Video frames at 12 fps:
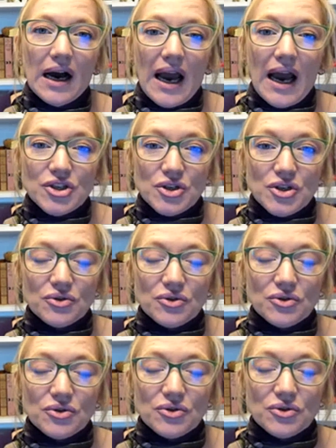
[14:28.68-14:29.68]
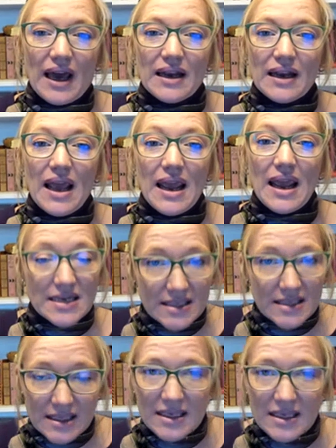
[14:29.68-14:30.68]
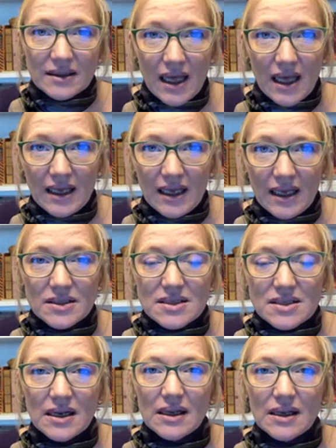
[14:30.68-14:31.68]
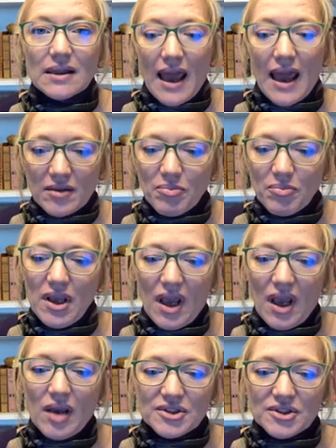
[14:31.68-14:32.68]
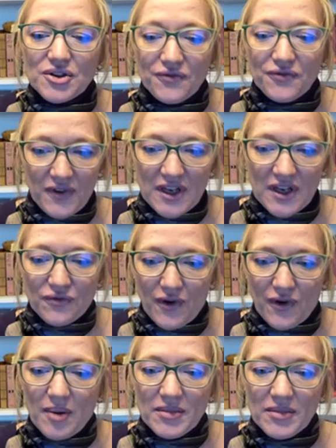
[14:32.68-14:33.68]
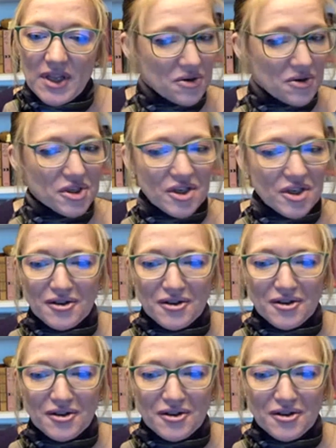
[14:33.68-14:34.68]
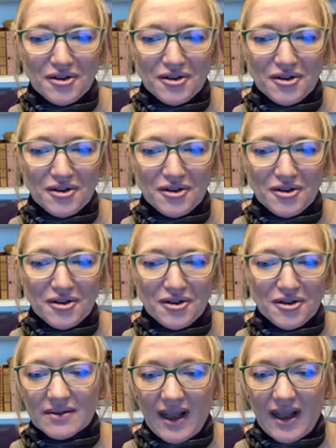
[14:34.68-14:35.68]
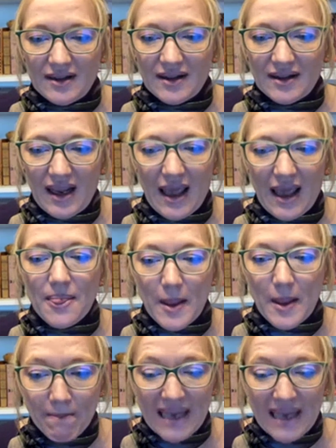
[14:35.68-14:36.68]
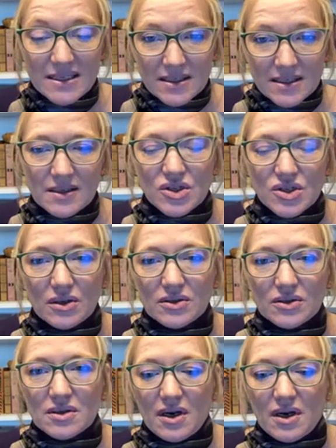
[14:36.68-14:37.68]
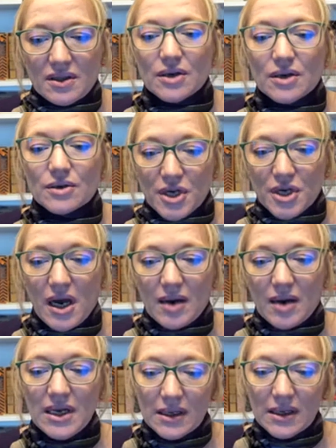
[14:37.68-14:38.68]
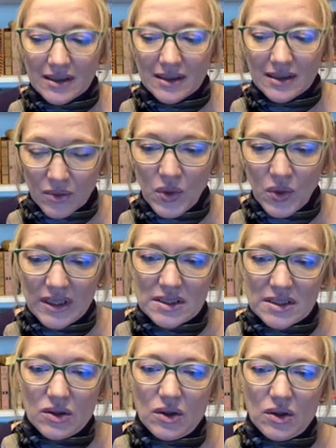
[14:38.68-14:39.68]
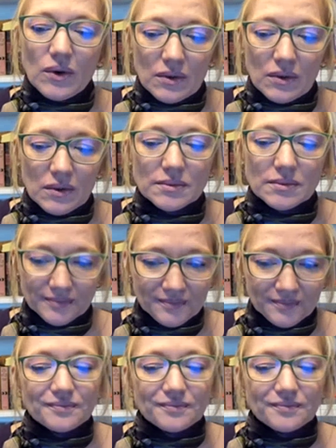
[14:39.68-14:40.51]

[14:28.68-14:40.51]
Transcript: I do think that AEC clients like being able to fish from the ocean, not the small pond. They get the best consultant on their job, not the one that's local.